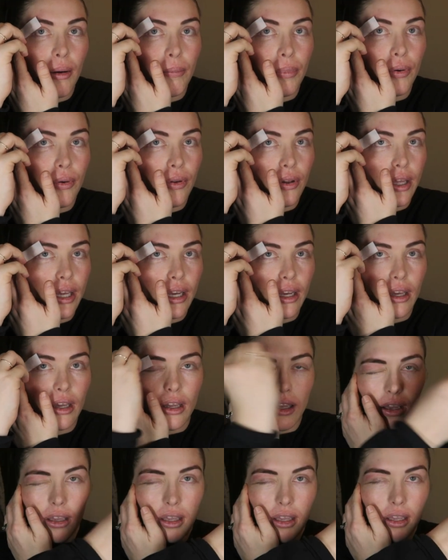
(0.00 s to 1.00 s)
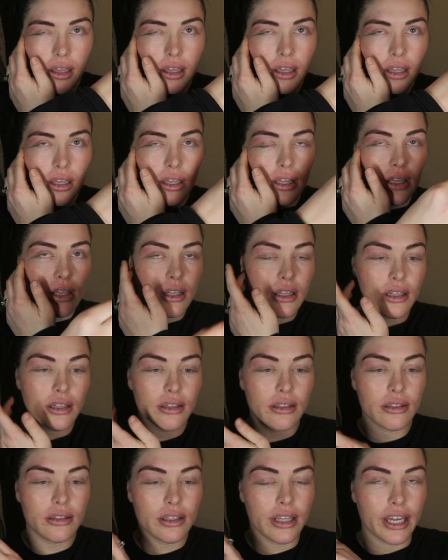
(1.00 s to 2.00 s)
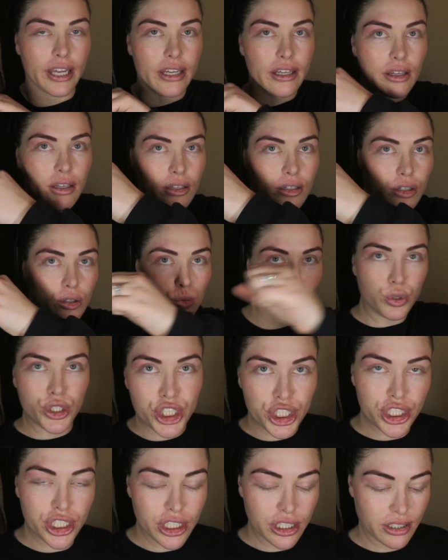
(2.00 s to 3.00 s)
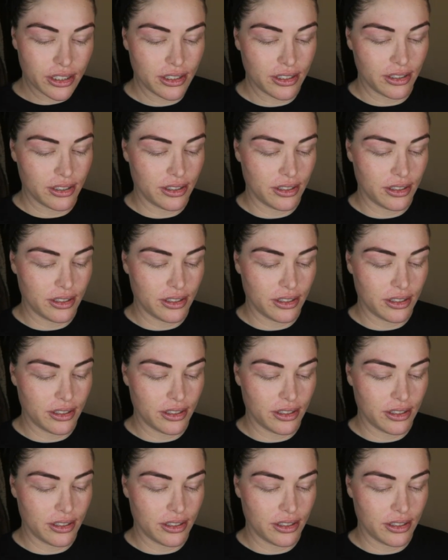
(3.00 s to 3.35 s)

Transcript: I'm pulling like whoosh,